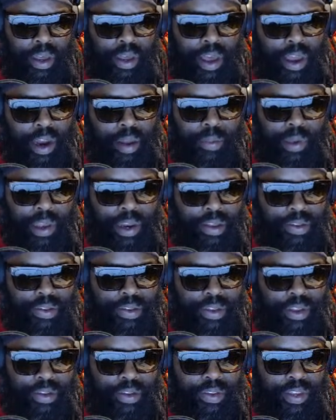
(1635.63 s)
And I mean, this
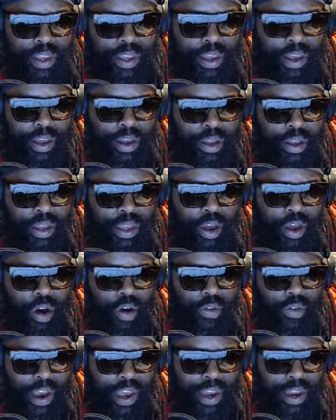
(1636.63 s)

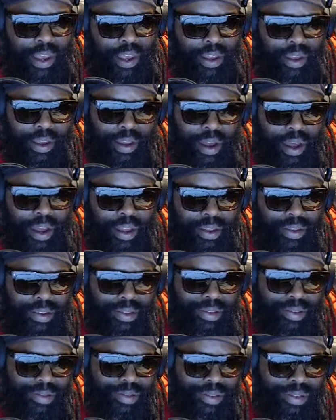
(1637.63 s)
CEO rating
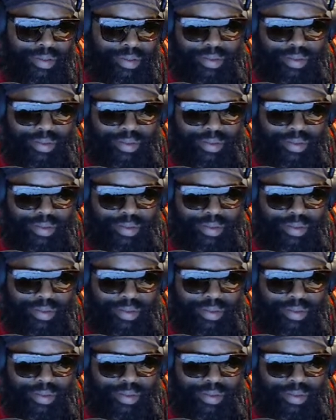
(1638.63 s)
is,